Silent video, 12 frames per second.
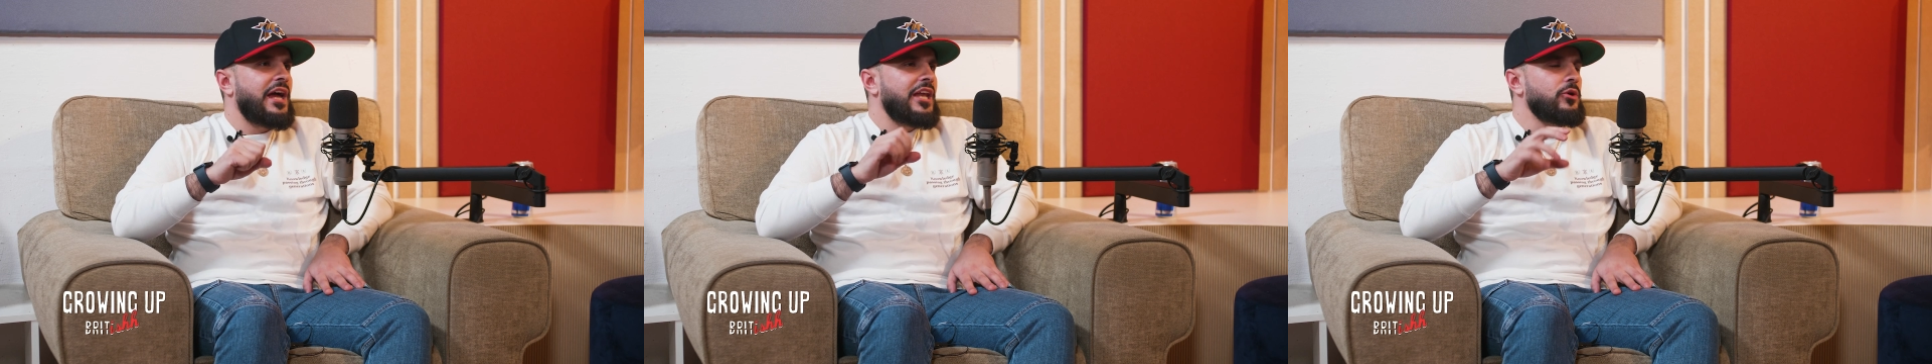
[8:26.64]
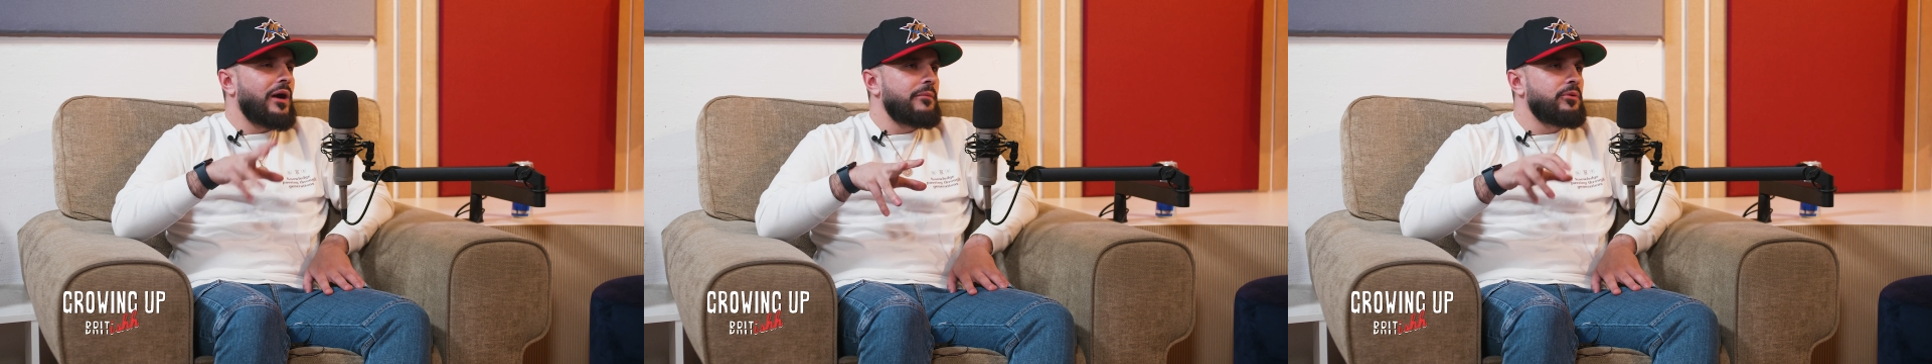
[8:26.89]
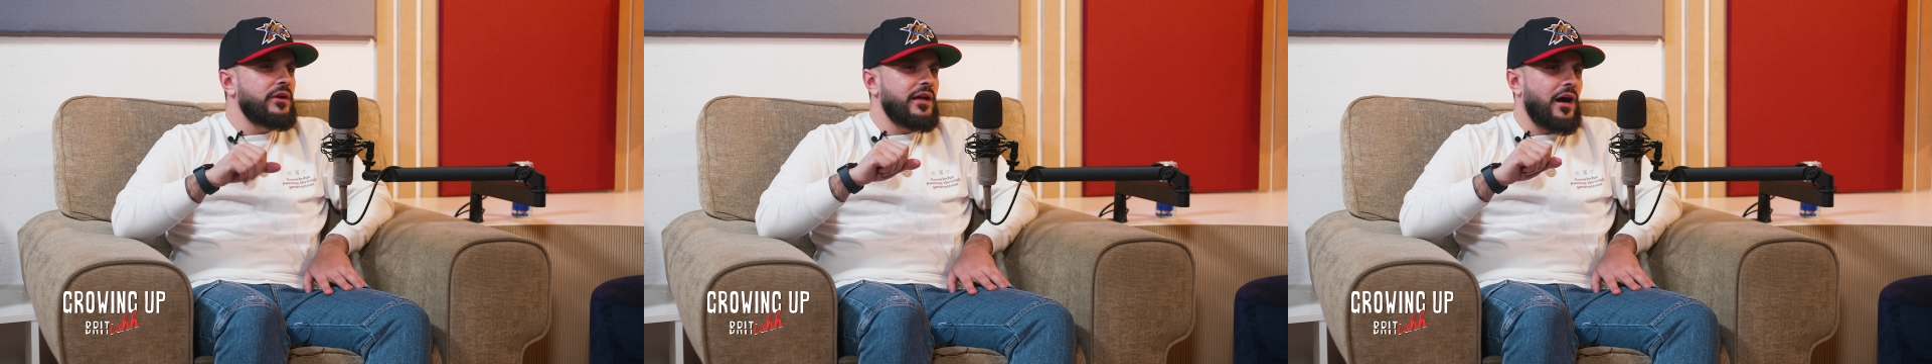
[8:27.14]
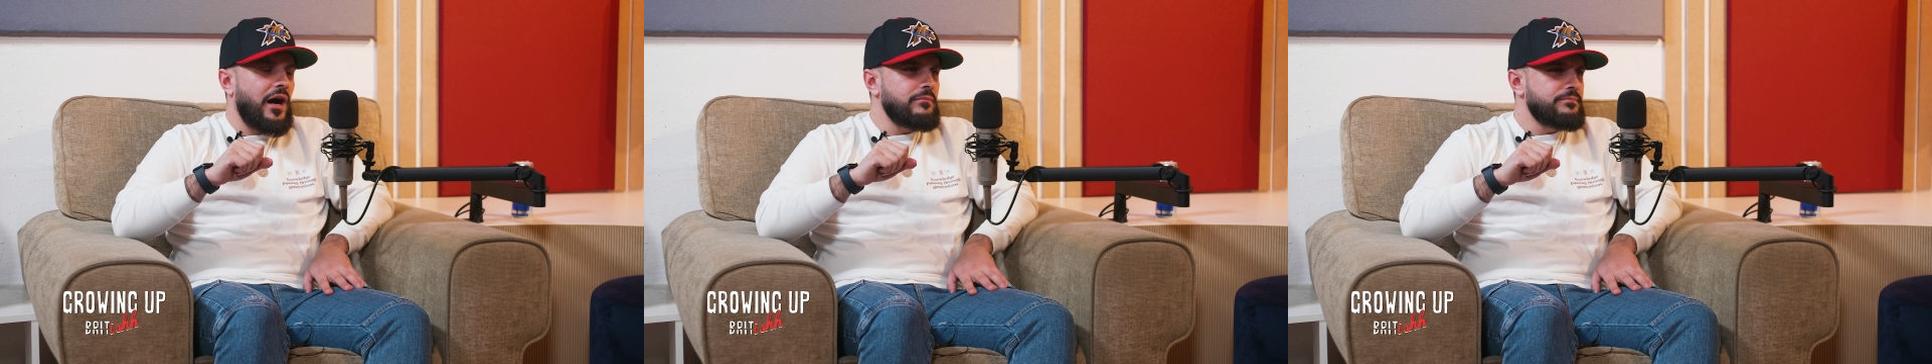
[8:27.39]
Anyway, I put it
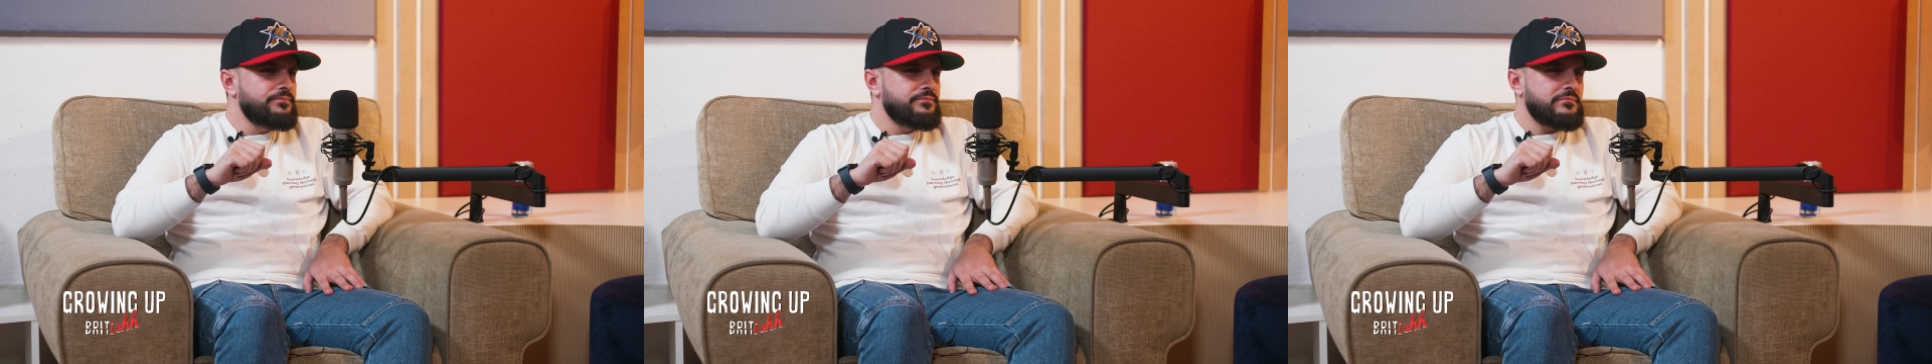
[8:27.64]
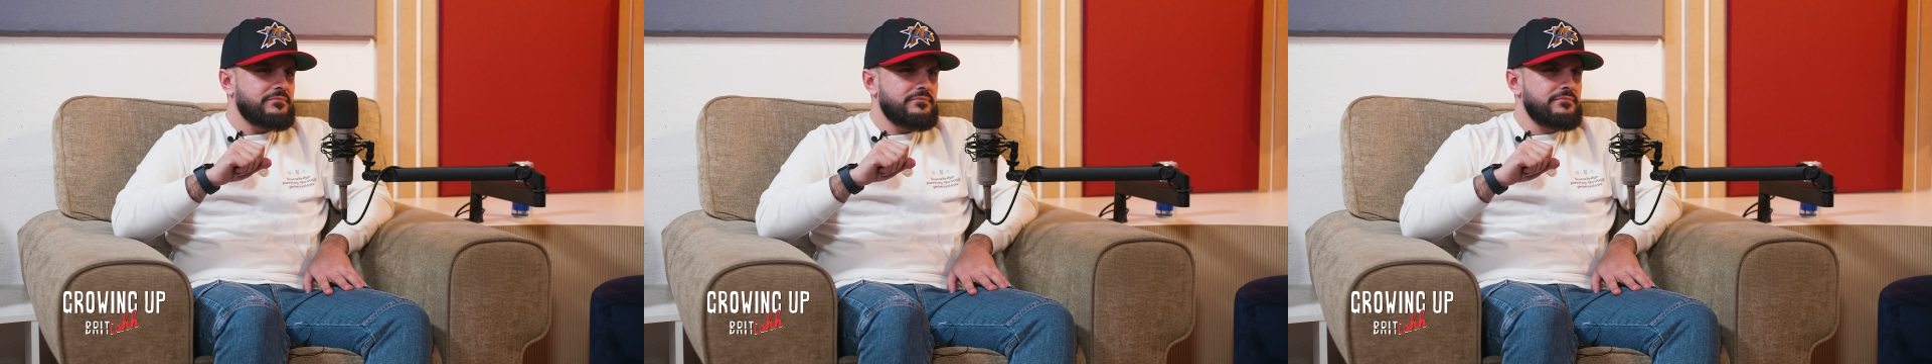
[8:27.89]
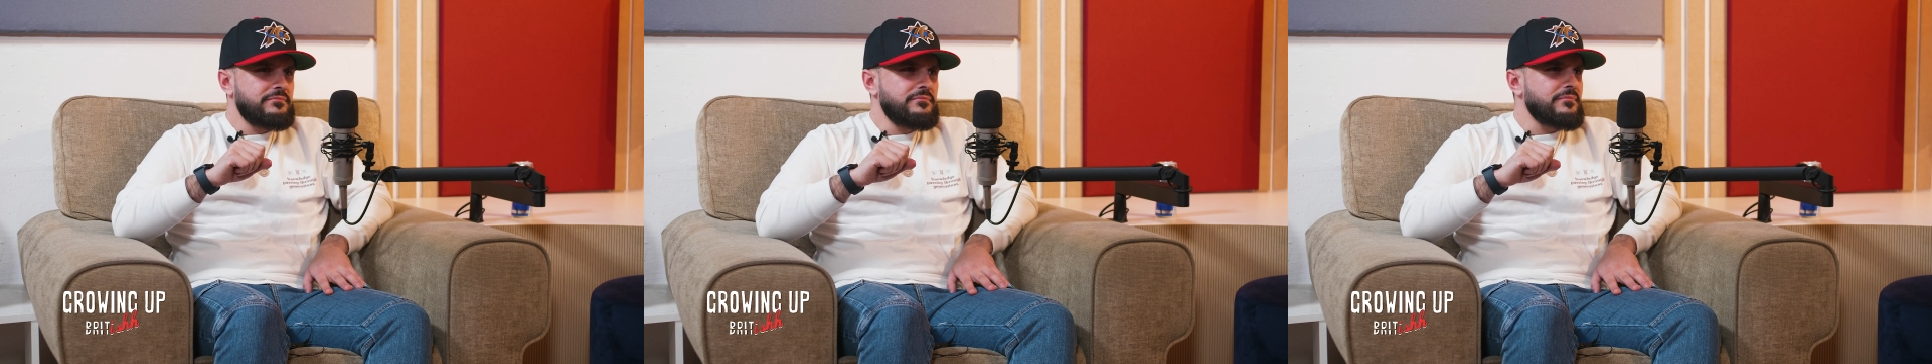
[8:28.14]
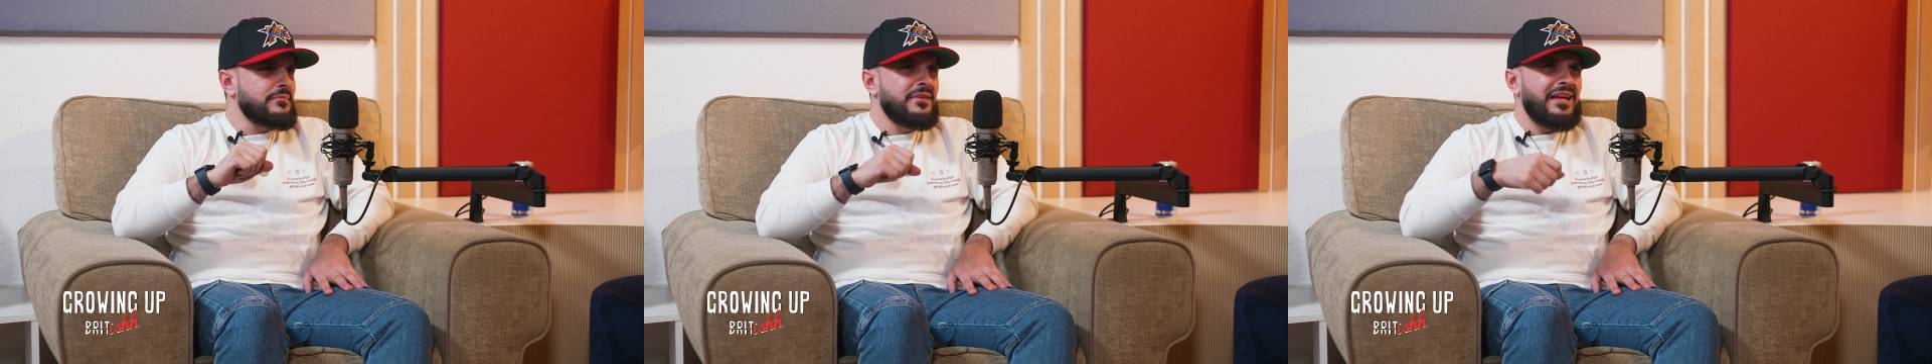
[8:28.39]
up
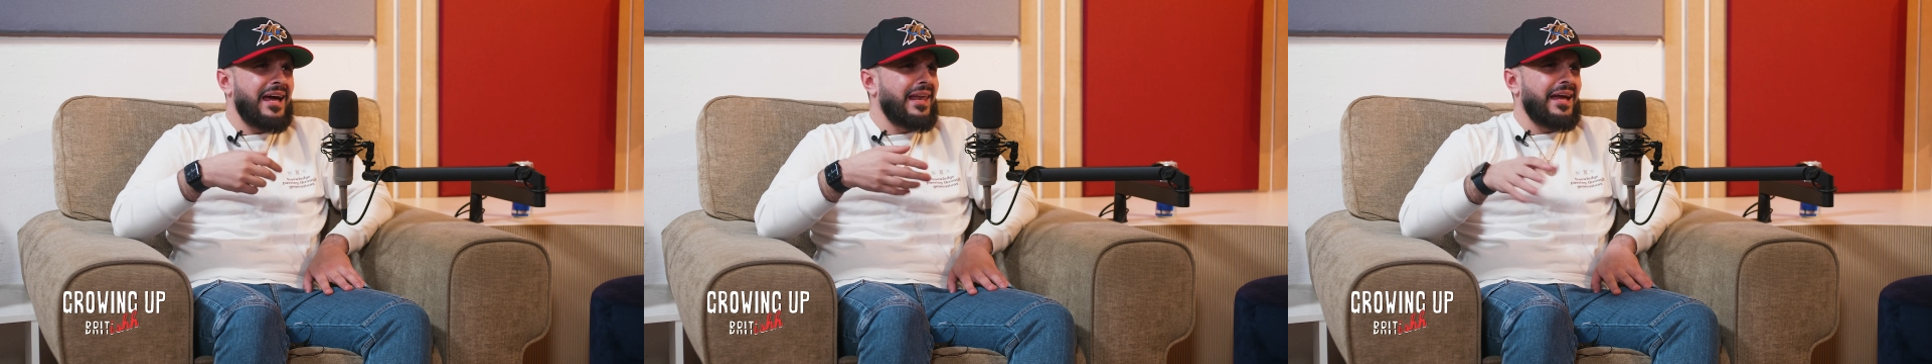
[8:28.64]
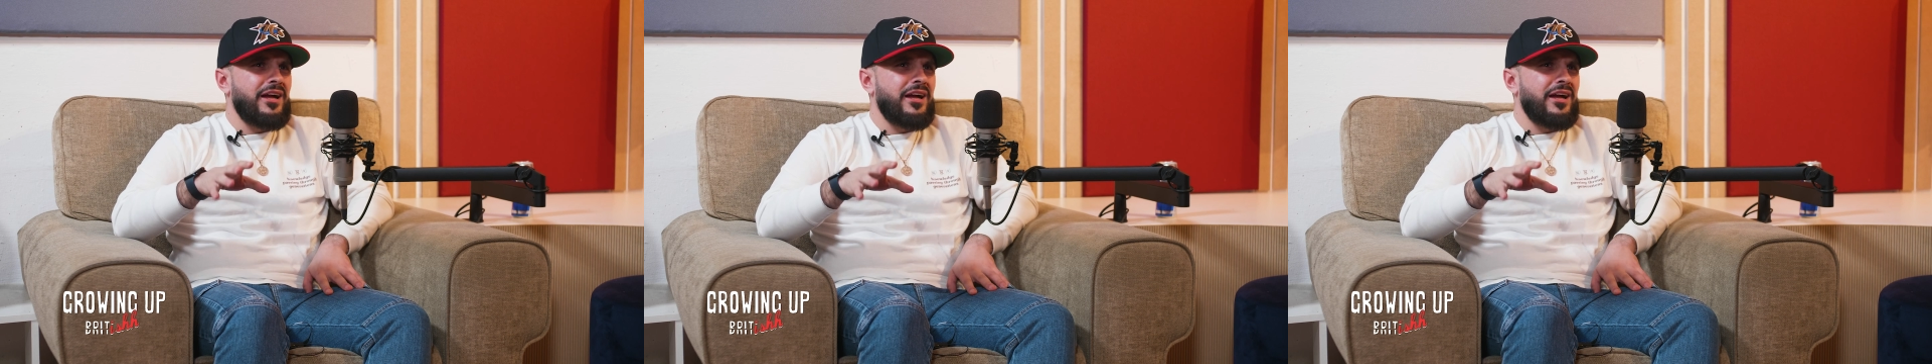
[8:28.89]
at like